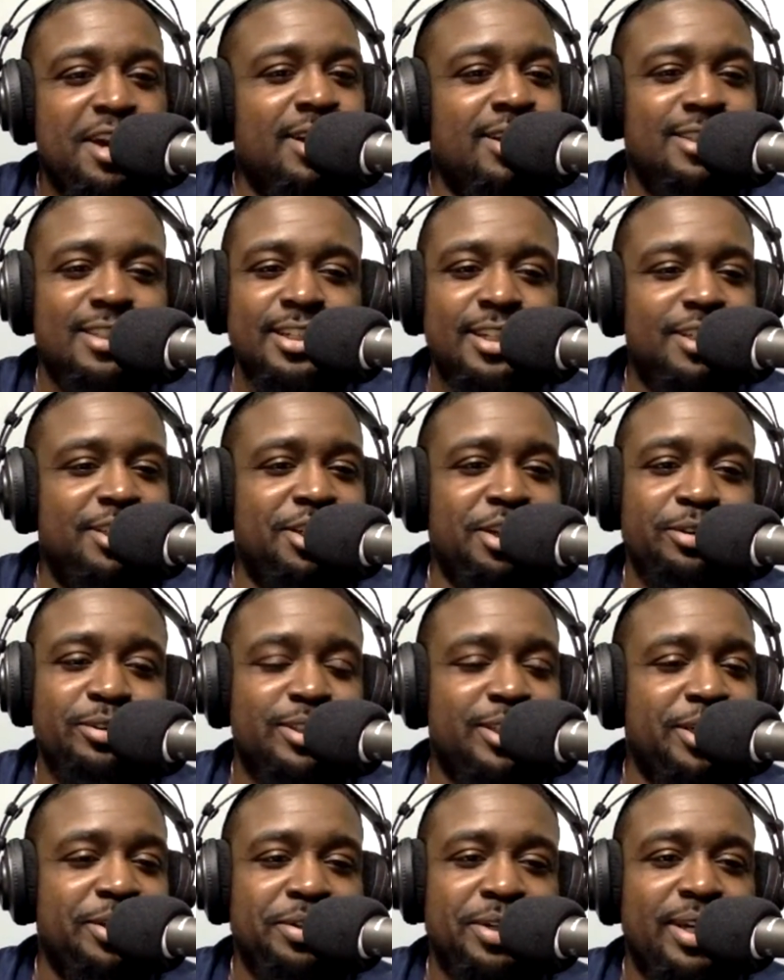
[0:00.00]
Sidney Jones
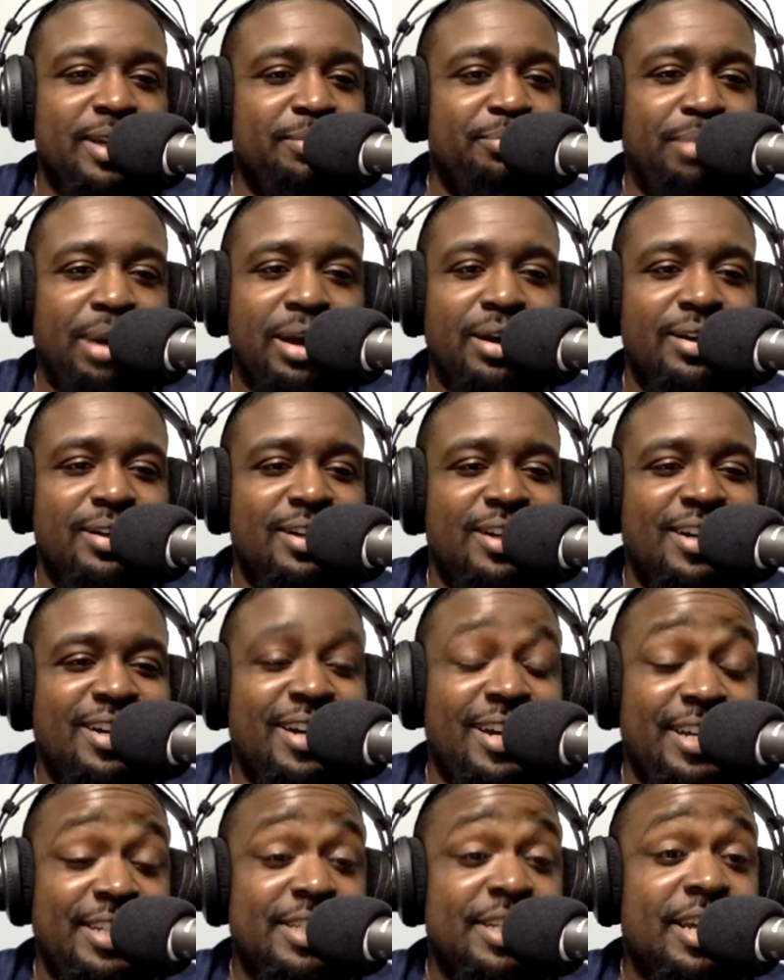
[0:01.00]
still getting burnt.
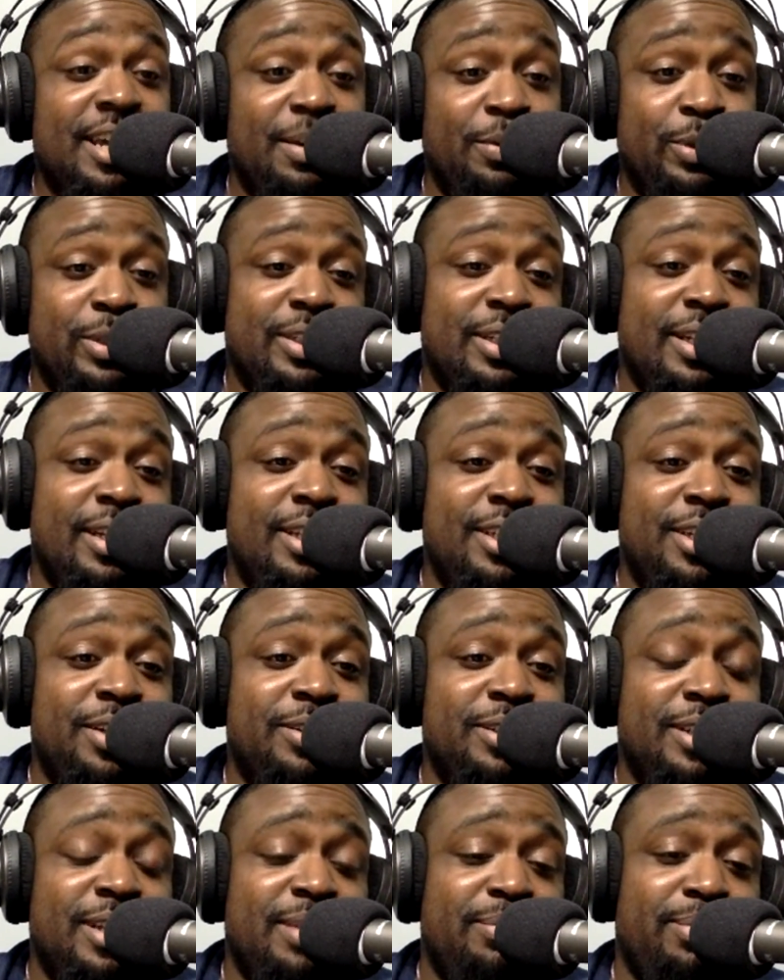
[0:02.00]
And when Sidney
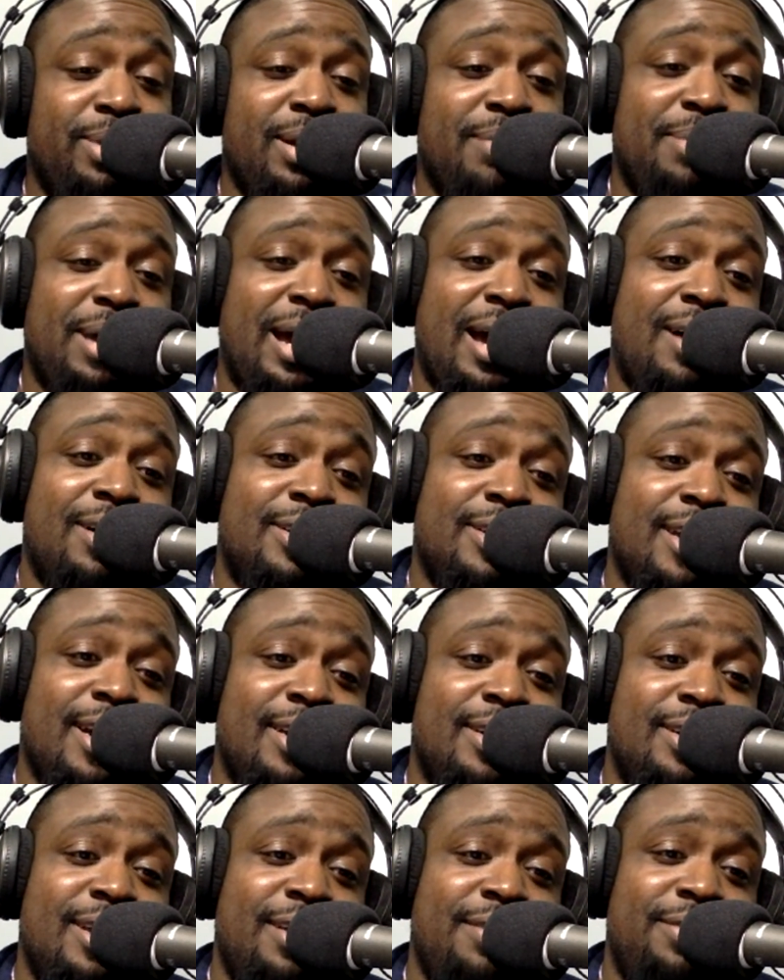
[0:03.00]
Jones getting burnt by
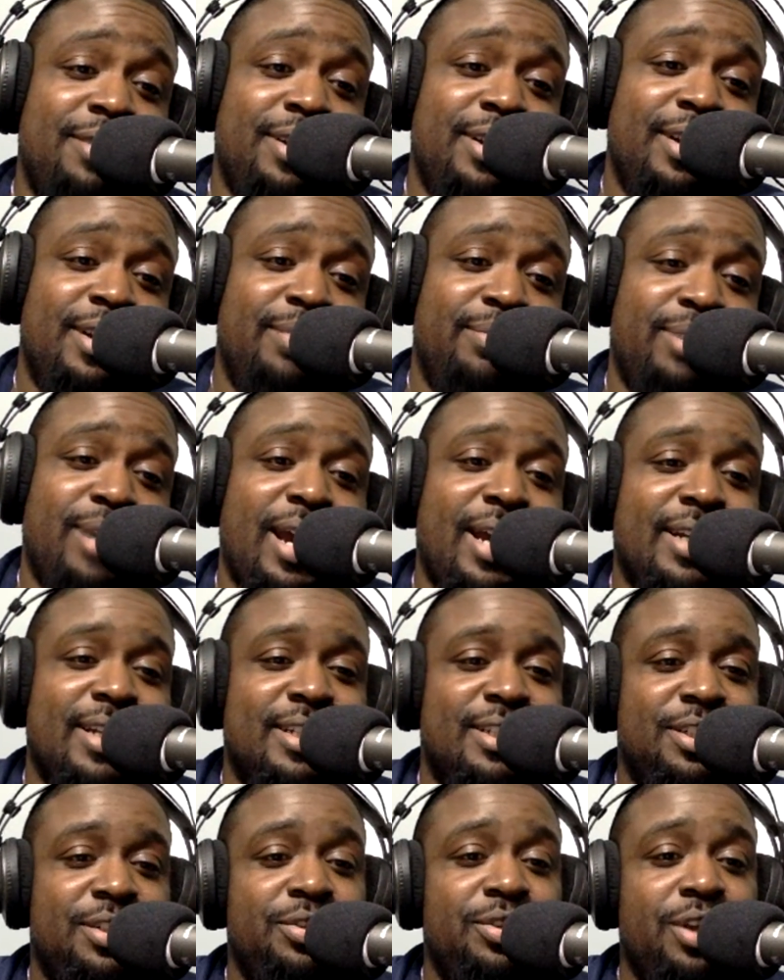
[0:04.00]
Alshon Jeffrey in
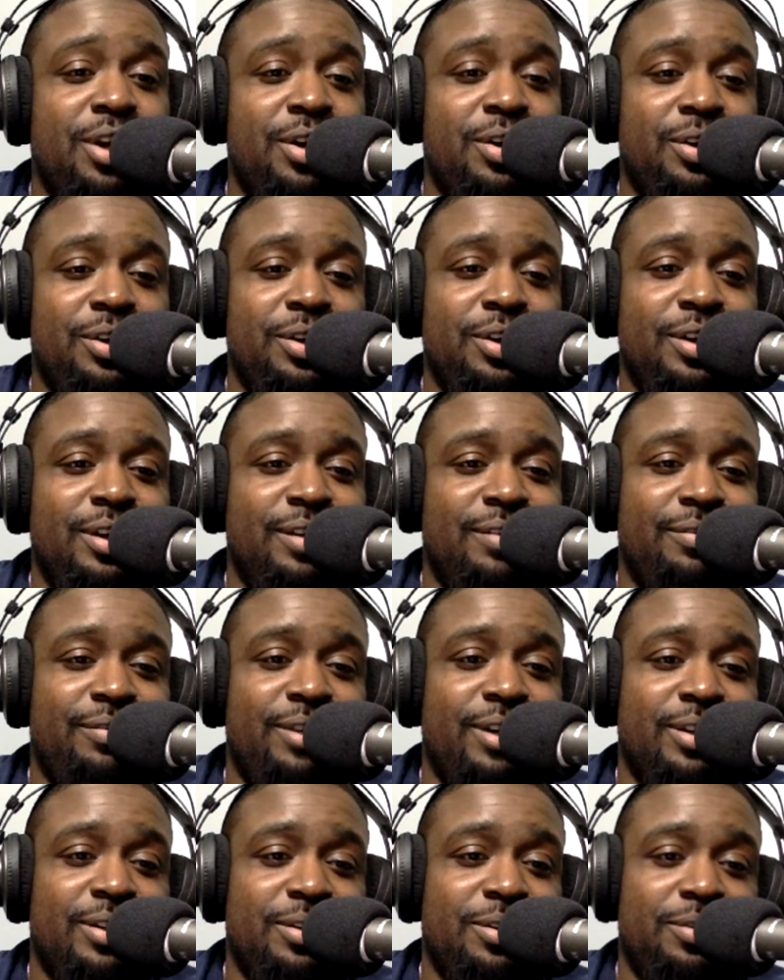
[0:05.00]
practice, you're gonna get
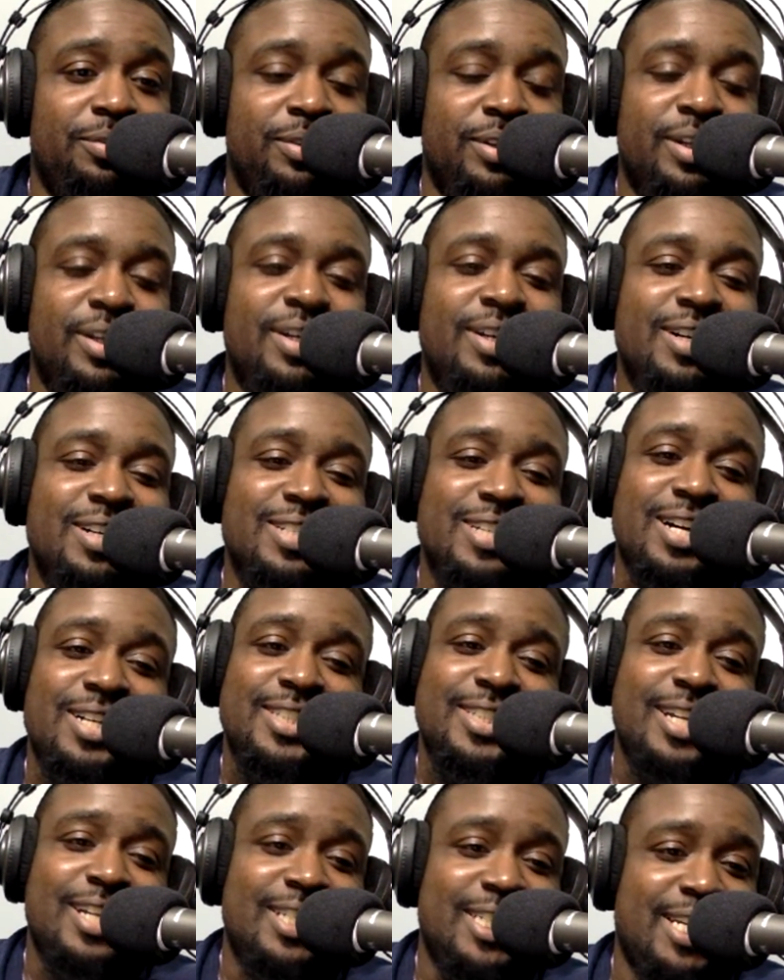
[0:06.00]
fucked over because
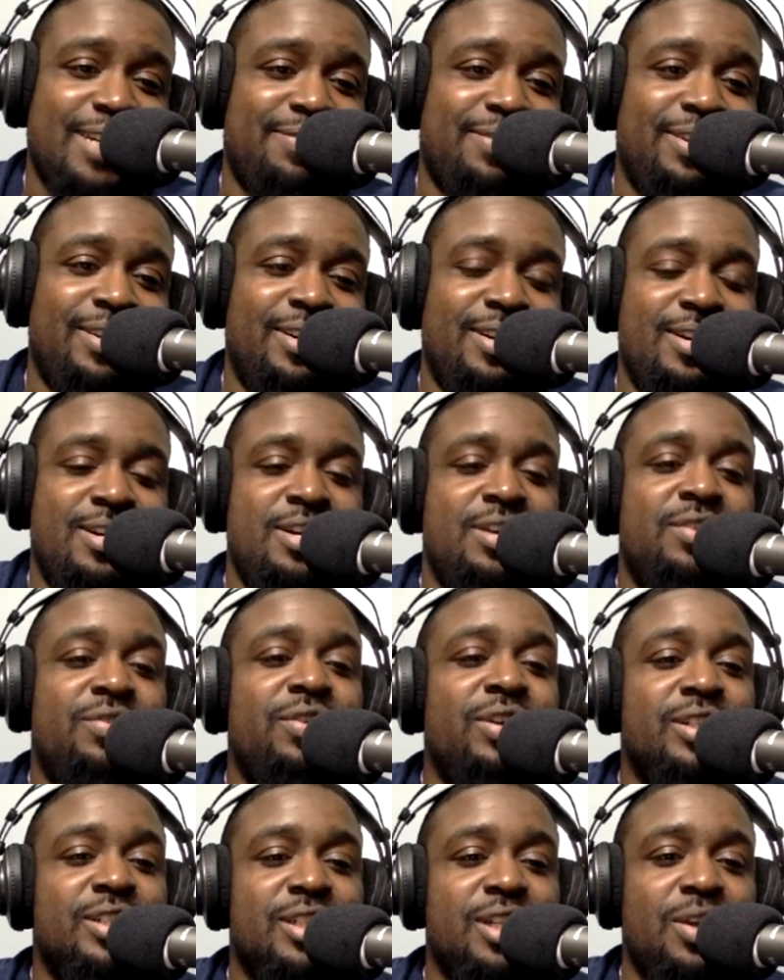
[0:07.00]
Alshon Jeffrey
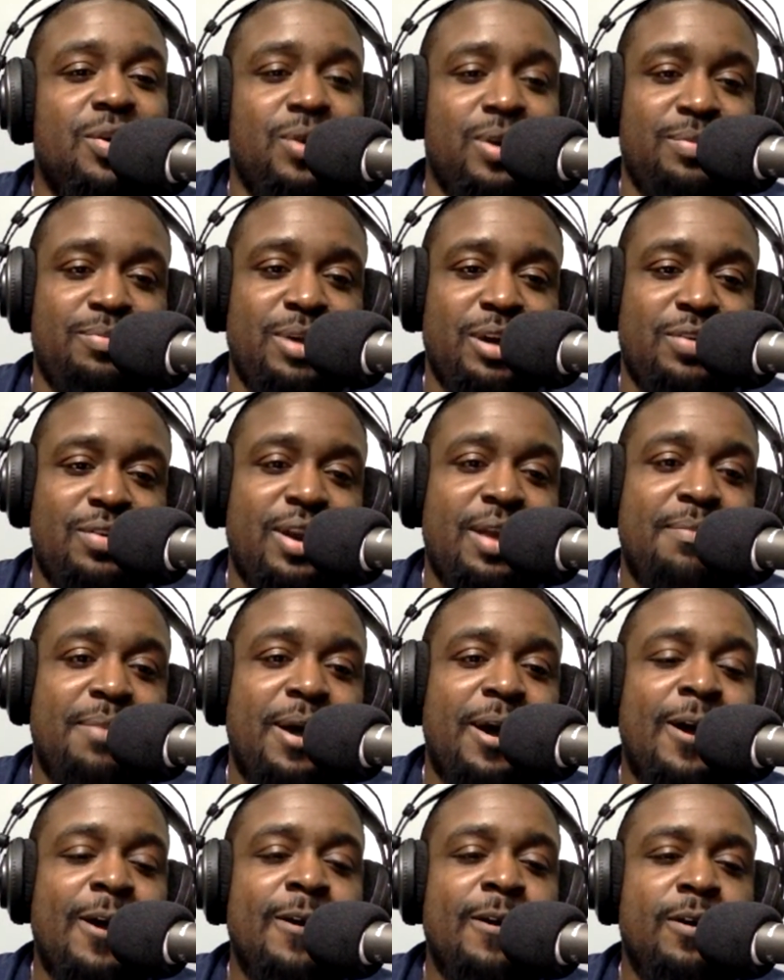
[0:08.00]
runs slower than my grandma.
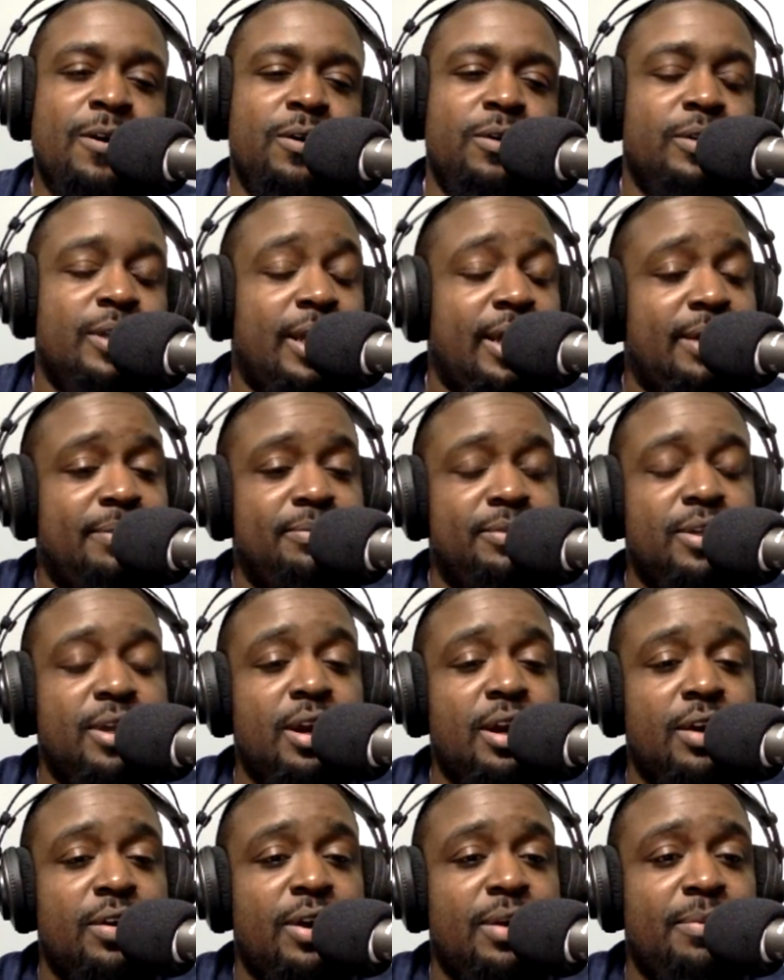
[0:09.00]
Oh damn,
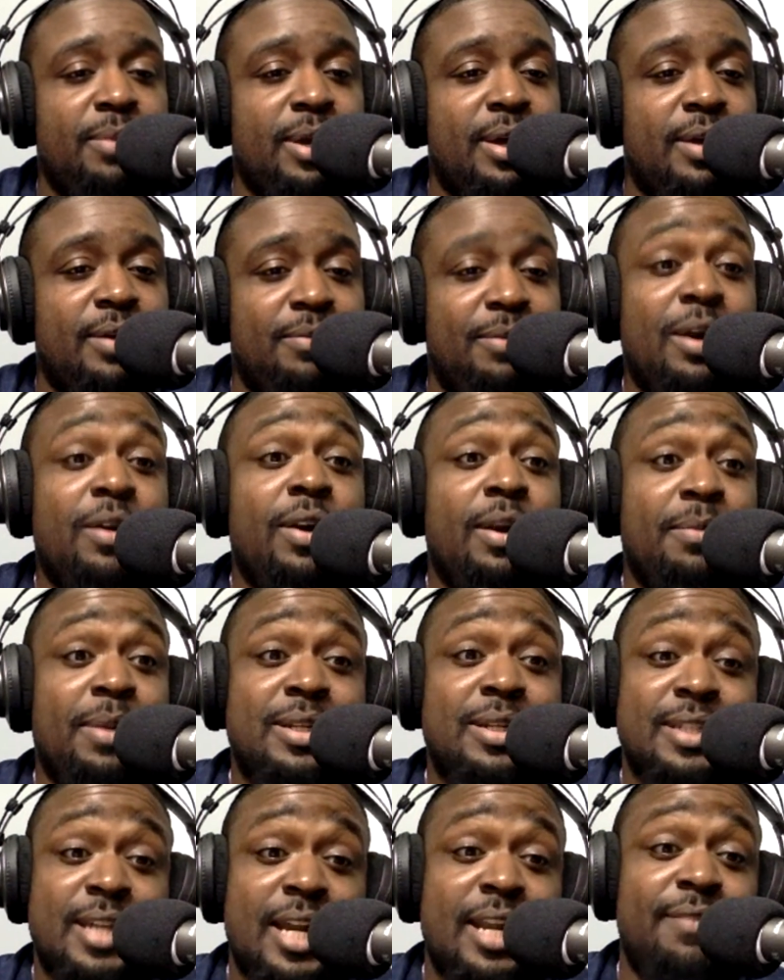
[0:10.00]
sorry, grandma. My
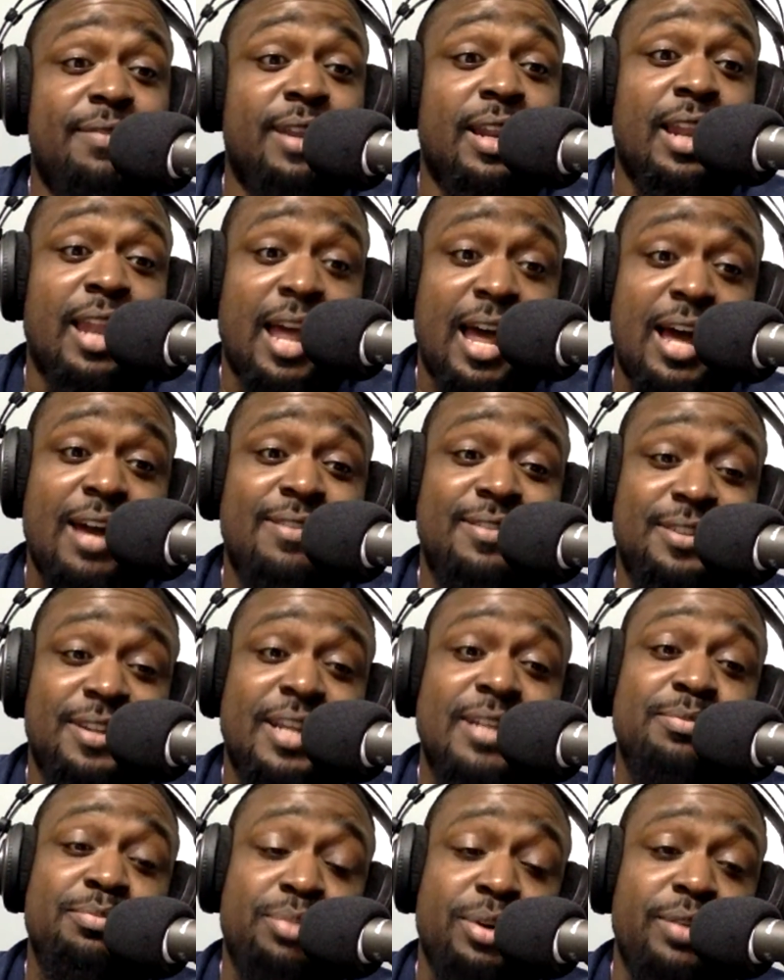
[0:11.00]
grandma's not even alive, so
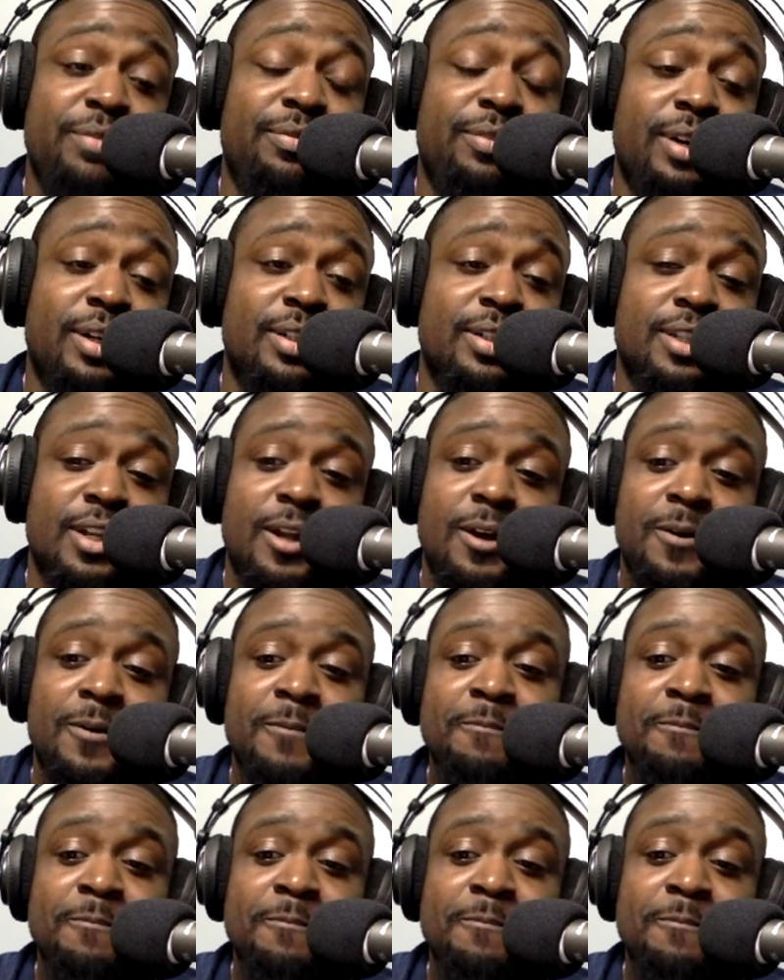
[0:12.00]
that's pretty fucking slow.